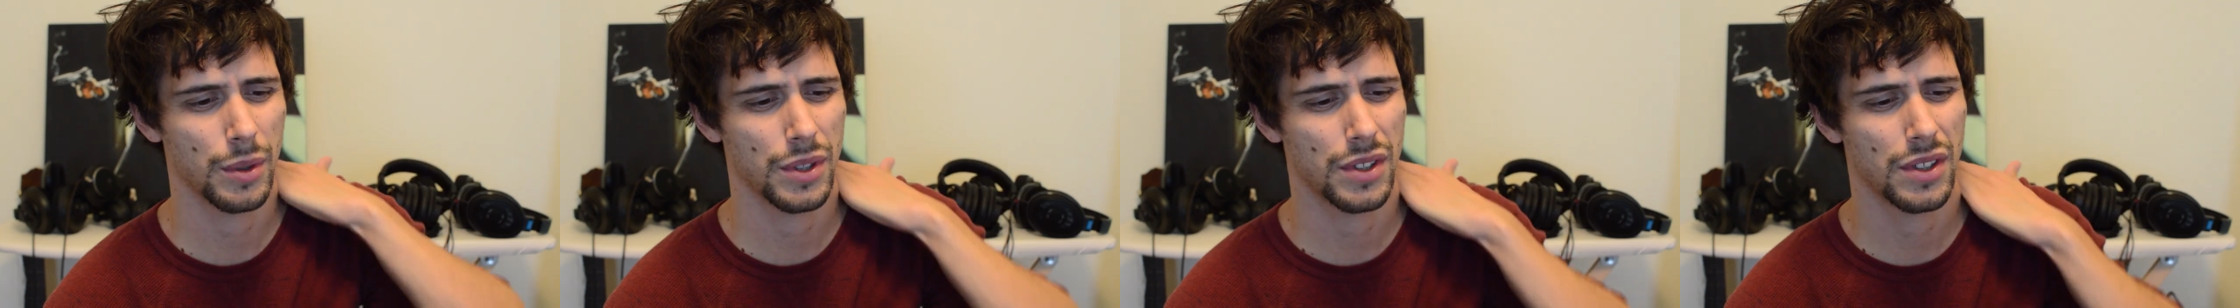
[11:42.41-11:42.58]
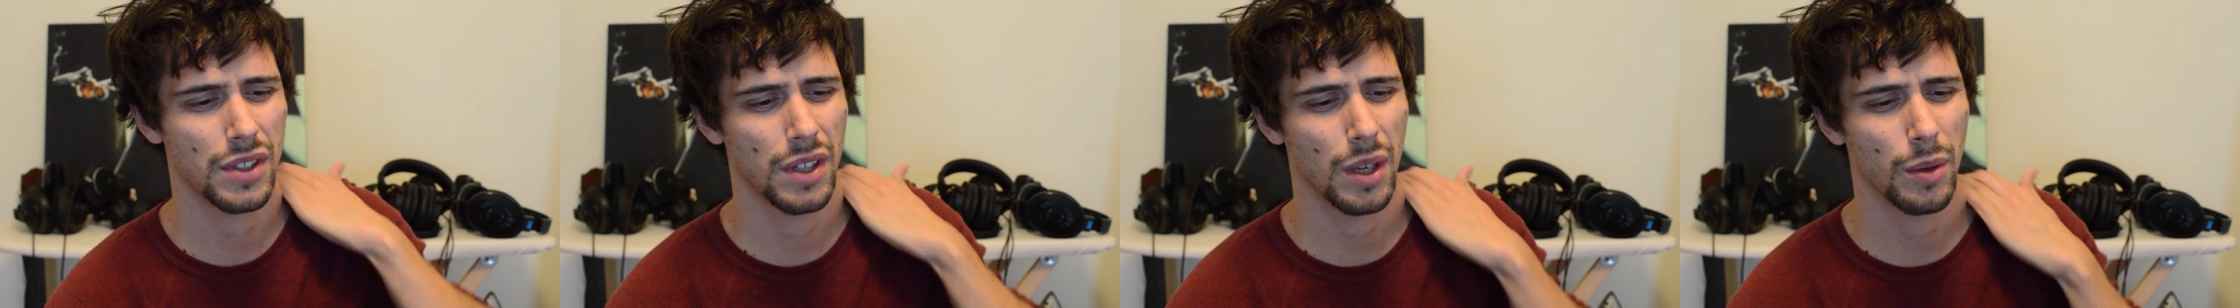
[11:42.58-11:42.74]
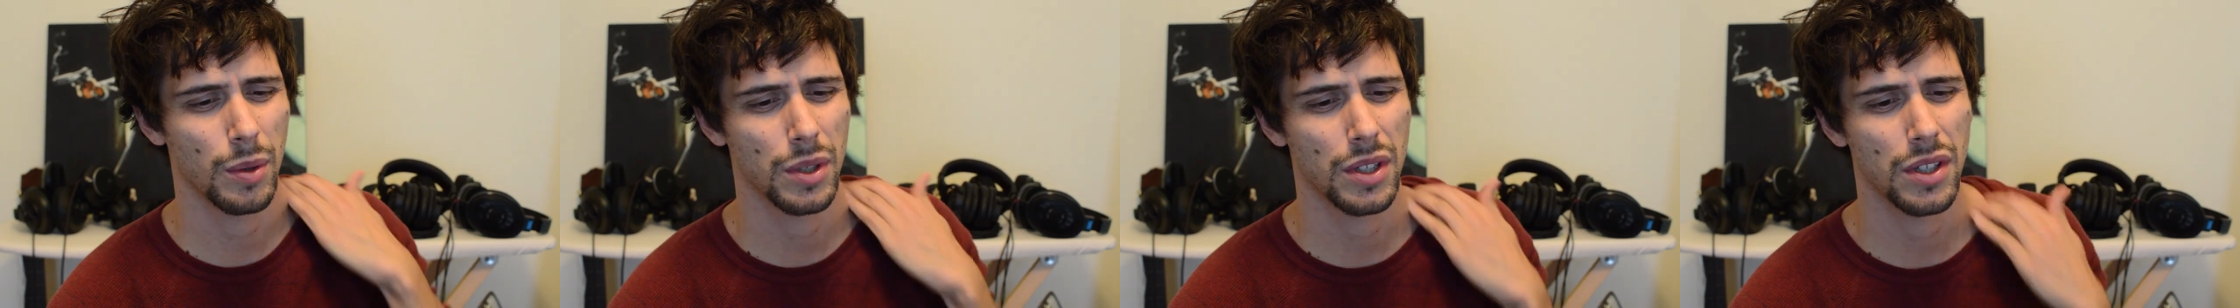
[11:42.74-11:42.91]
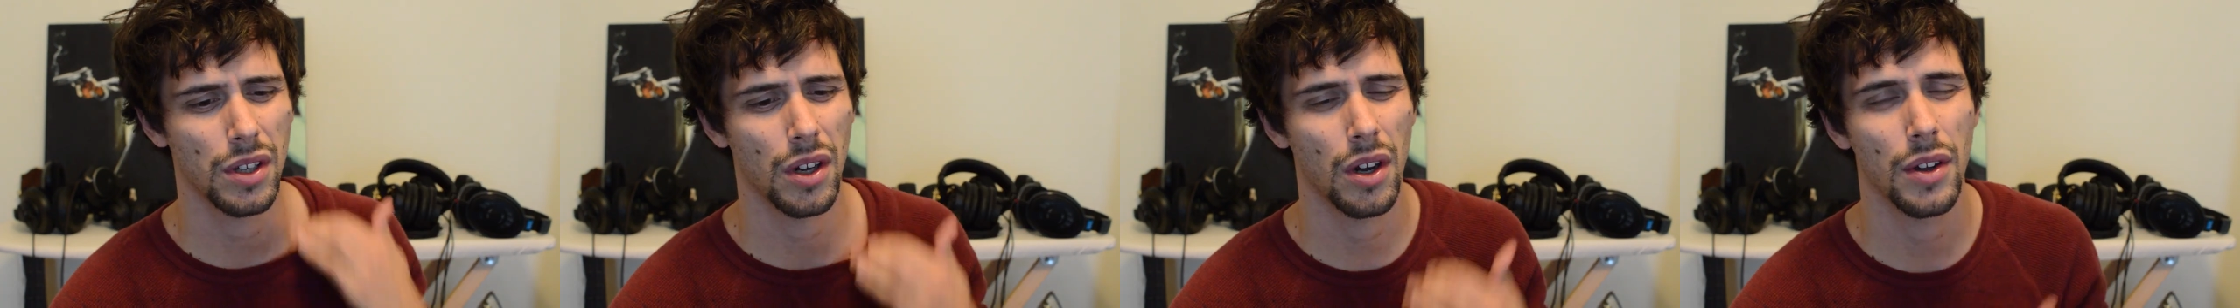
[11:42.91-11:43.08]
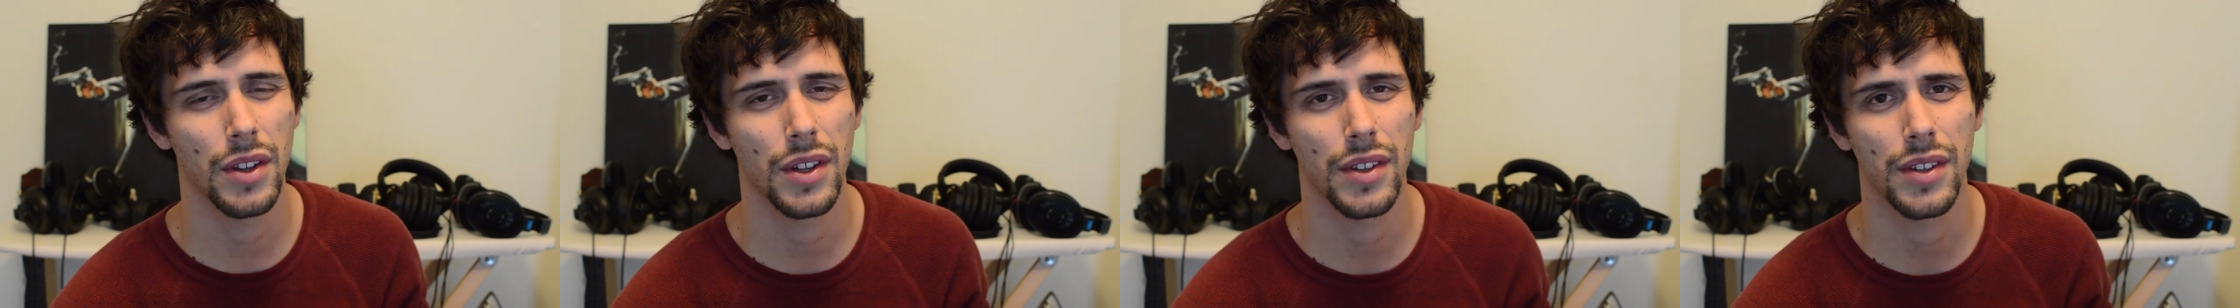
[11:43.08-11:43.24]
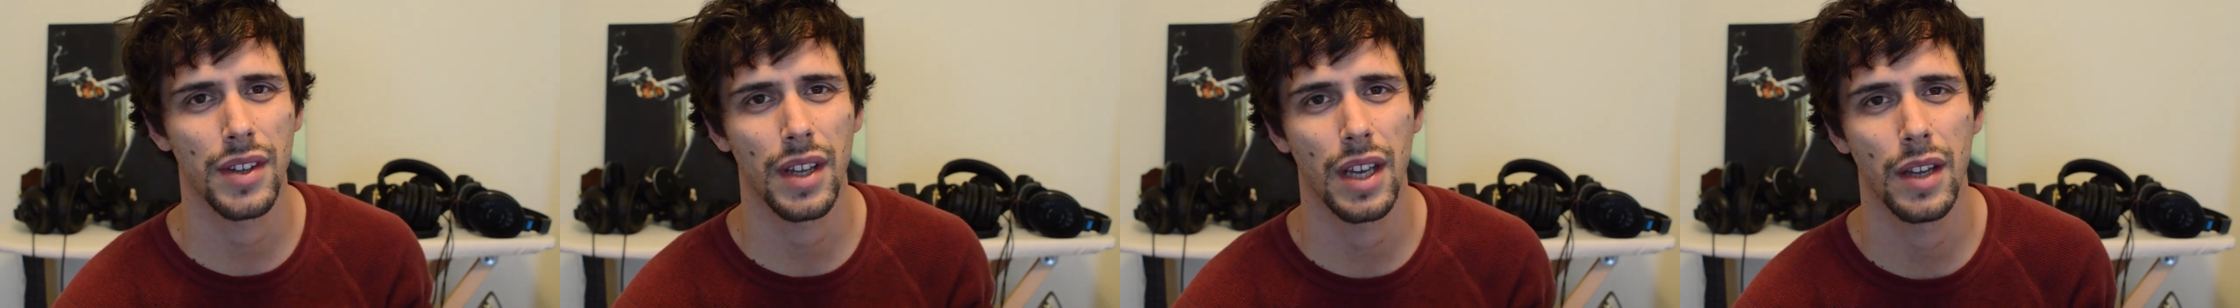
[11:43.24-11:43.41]
would I would
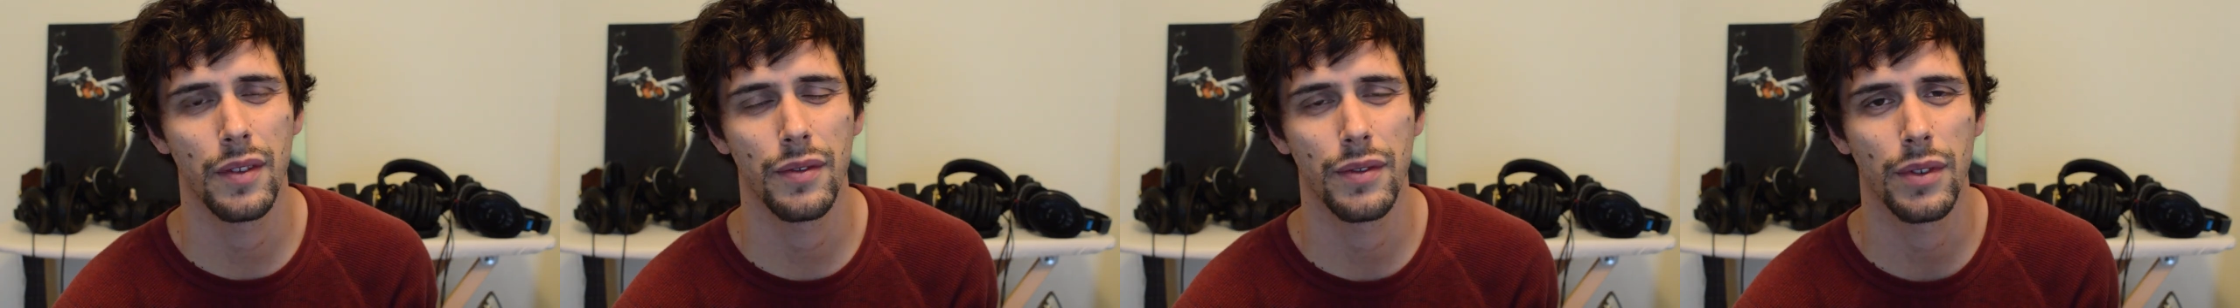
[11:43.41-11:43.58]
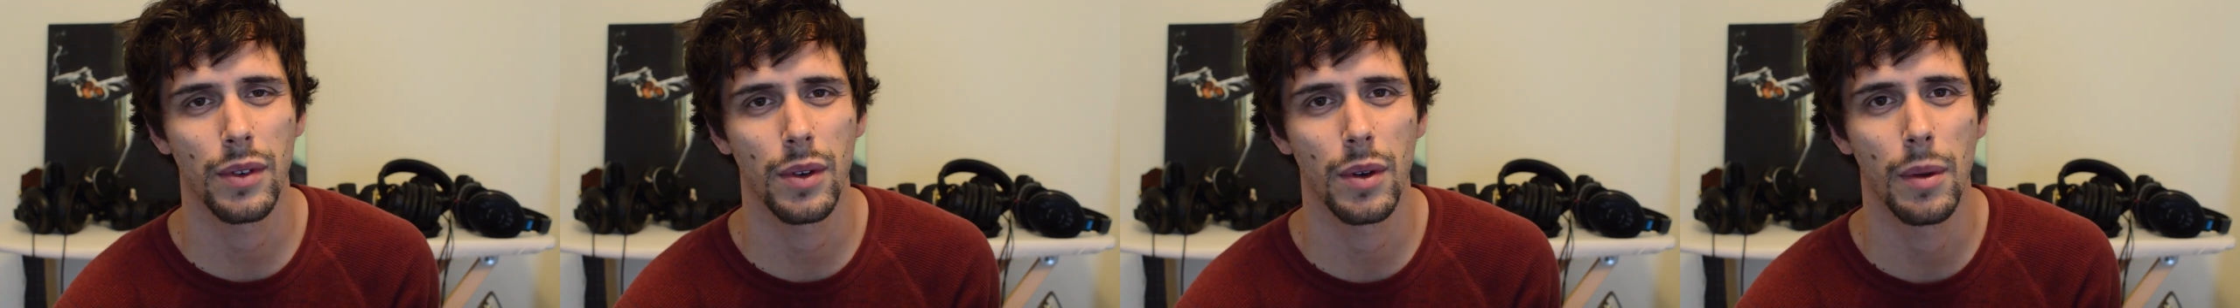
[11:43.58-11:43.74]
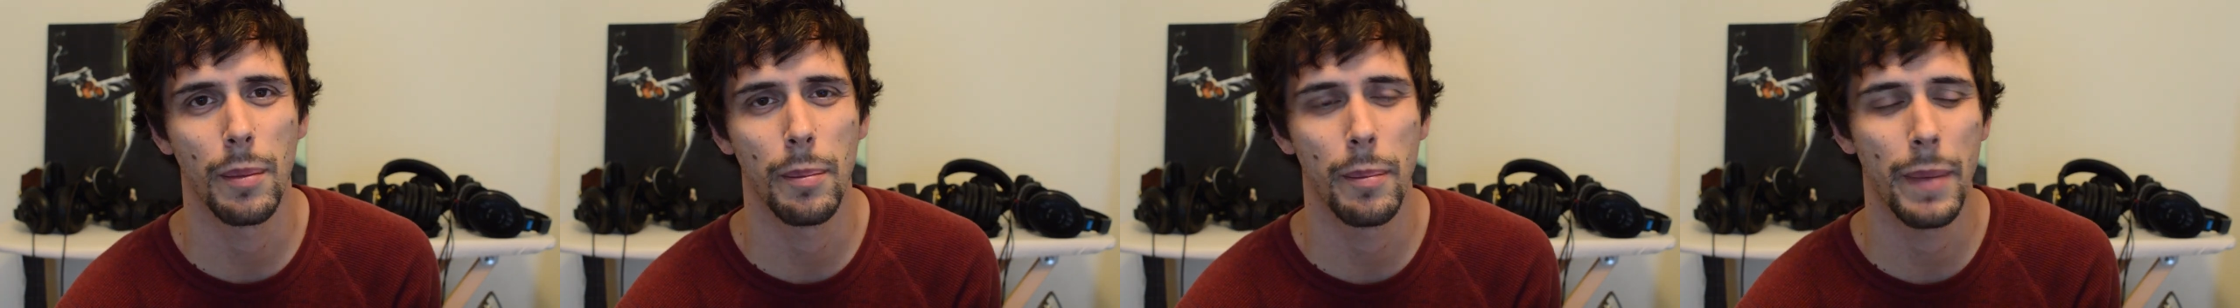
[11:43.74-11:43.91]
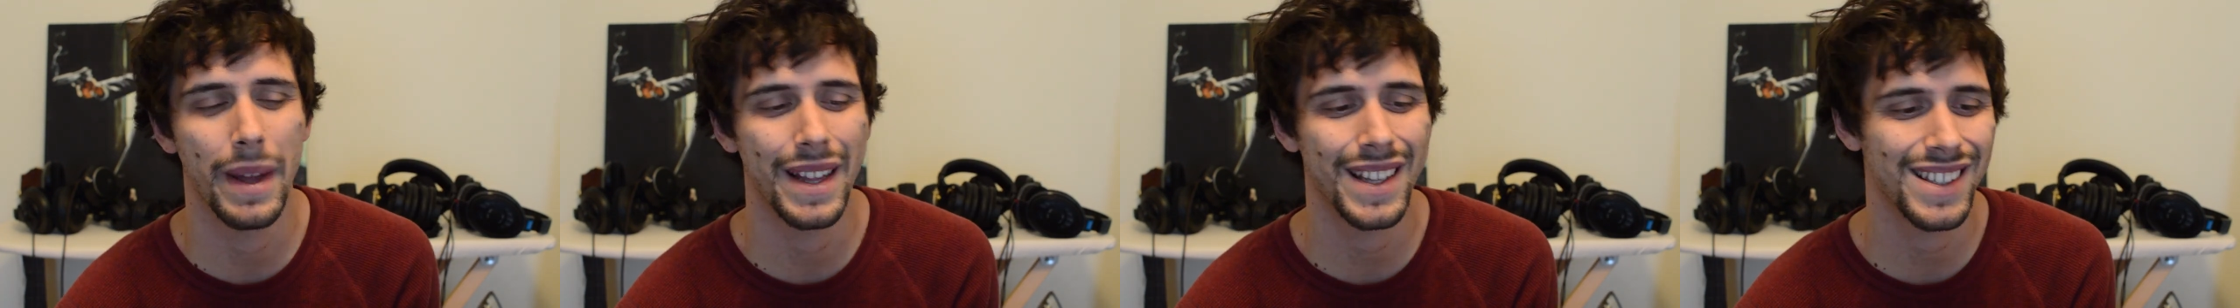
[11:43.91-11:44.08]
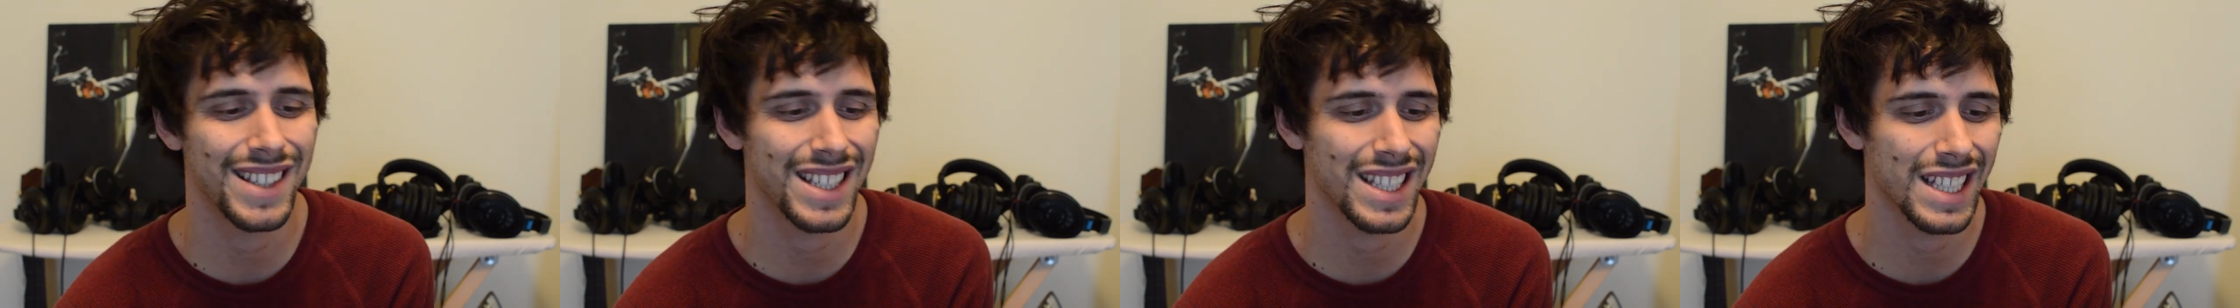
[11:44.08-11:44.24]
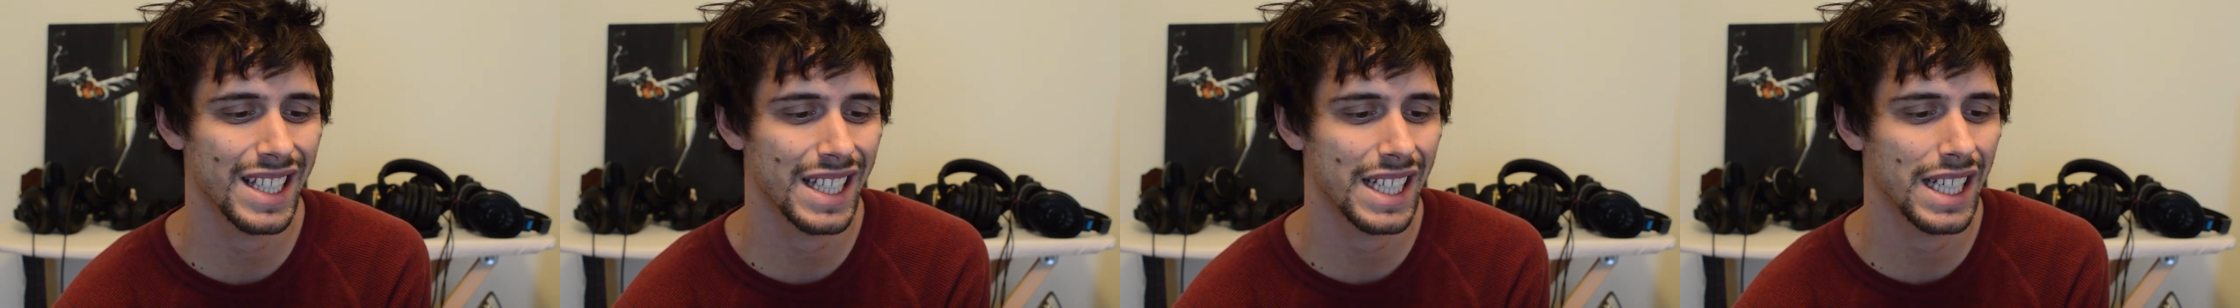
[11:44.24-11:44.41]
call this headphone
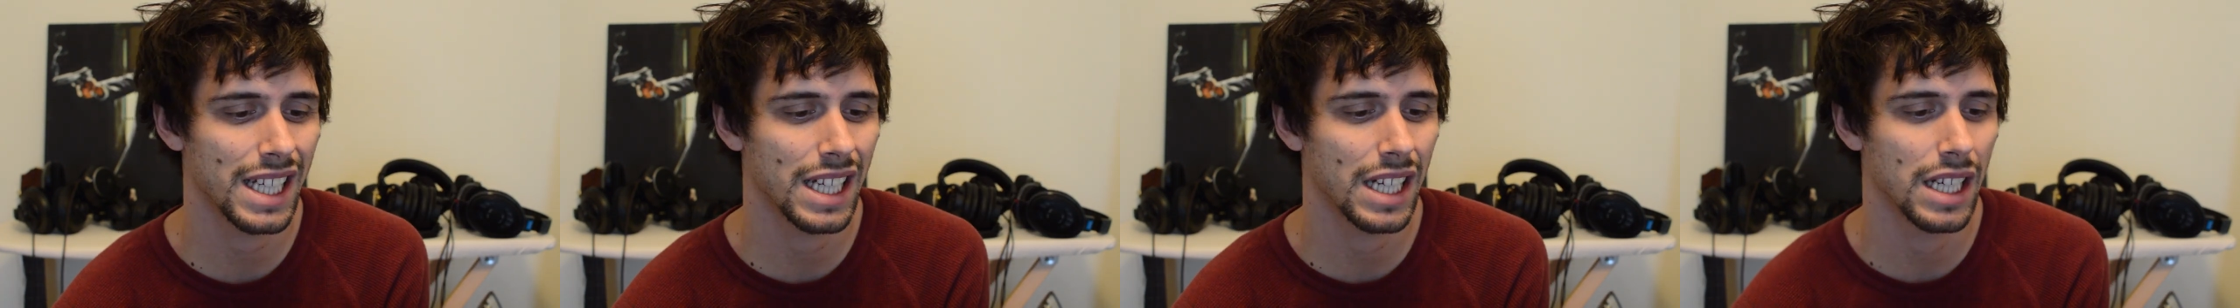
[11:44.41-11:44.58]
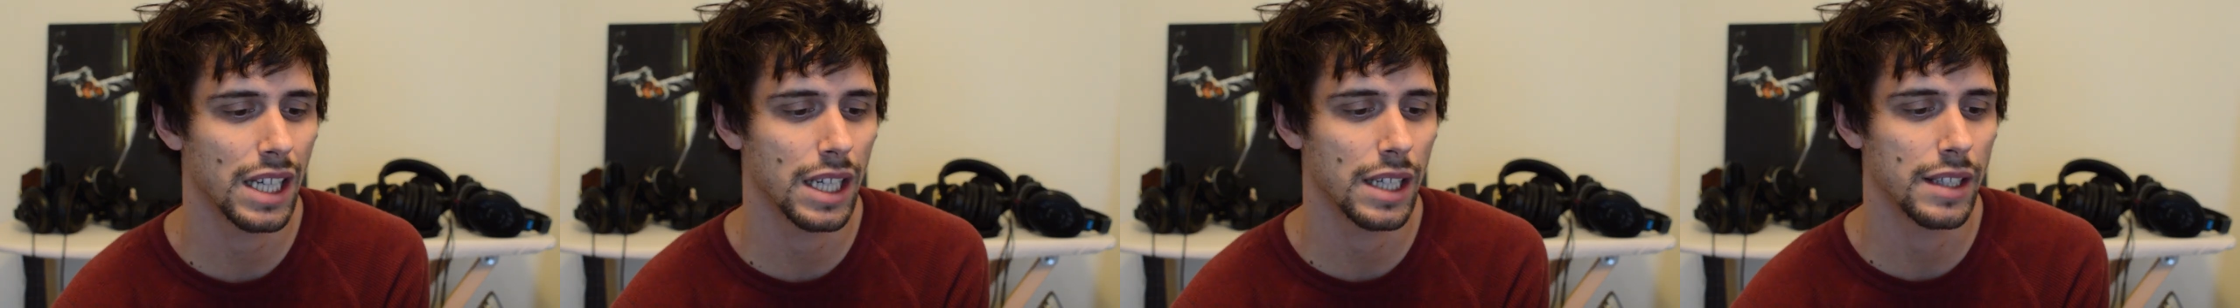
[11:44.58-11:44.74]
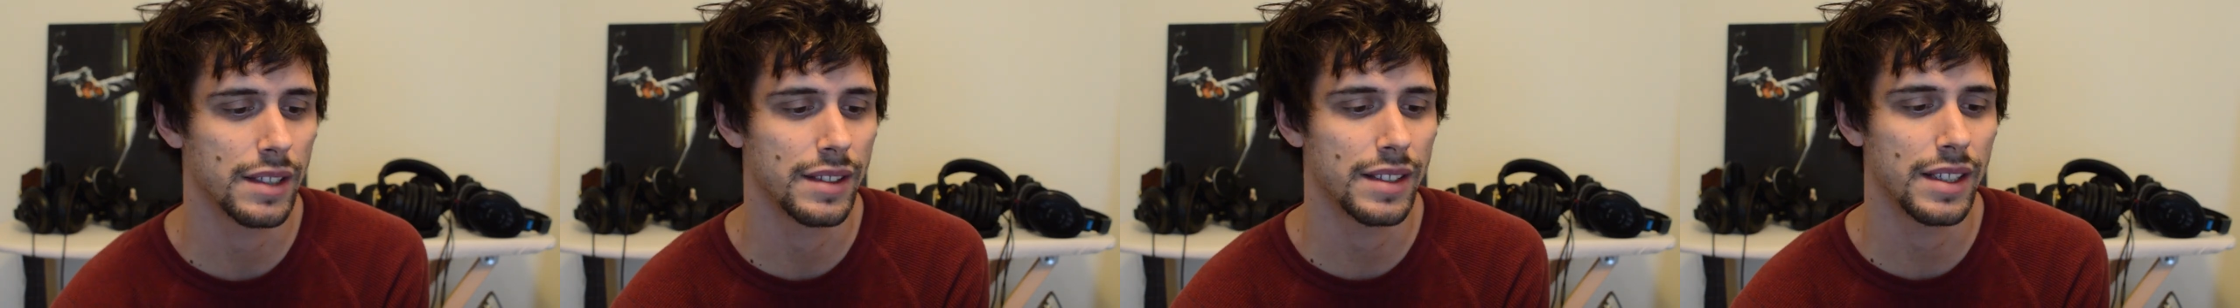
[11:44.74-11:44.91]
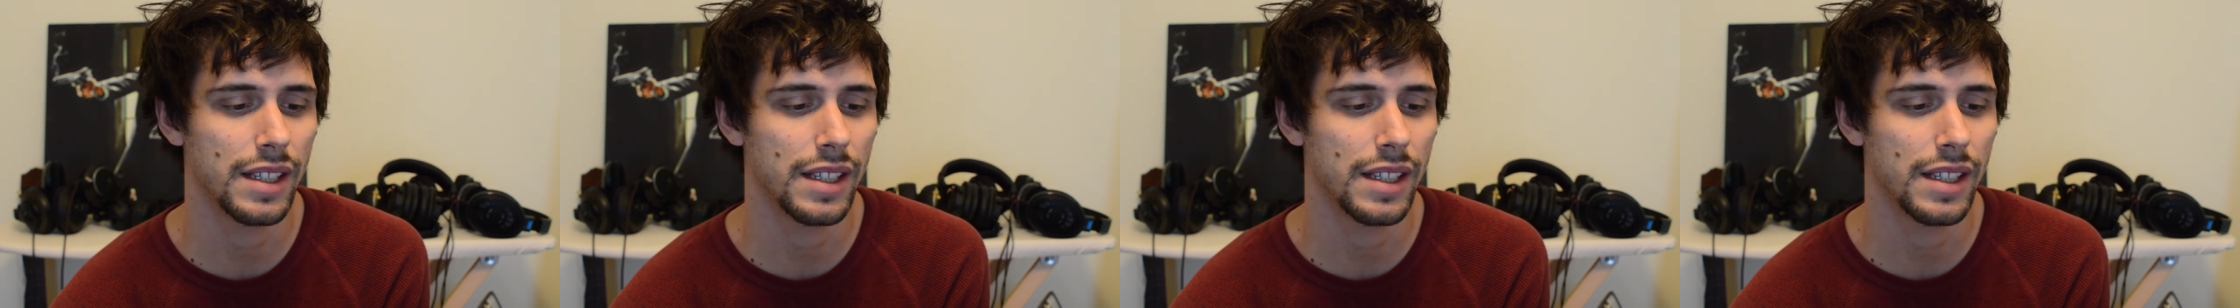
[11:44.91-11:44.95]
immensely uh,